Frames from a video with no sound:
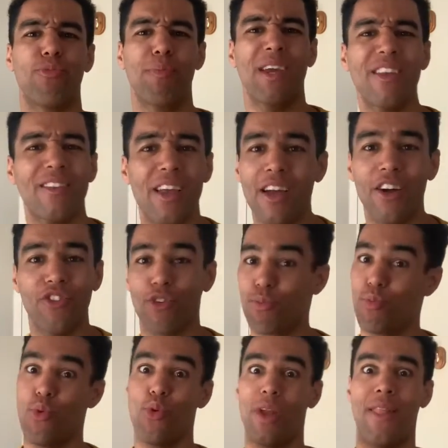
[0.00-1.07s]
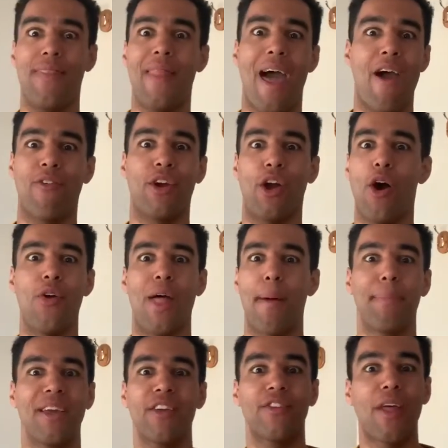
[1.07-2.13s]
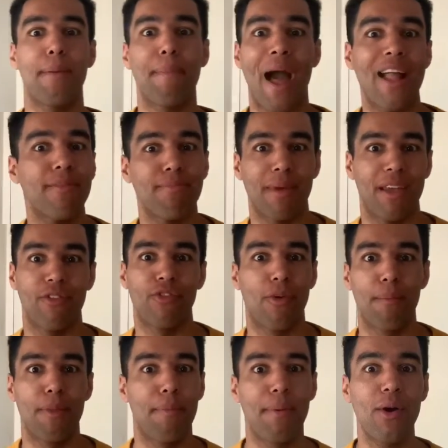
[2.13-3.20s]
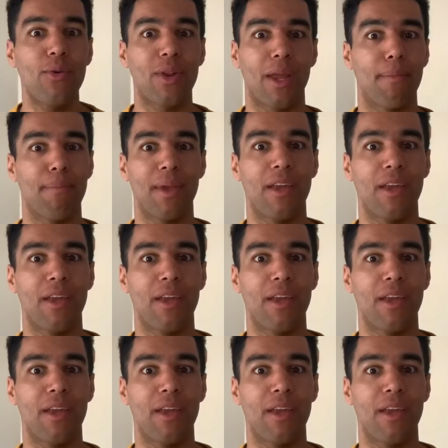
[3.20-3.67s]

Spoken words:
because I can't just walk in there and go there because they banned me from the building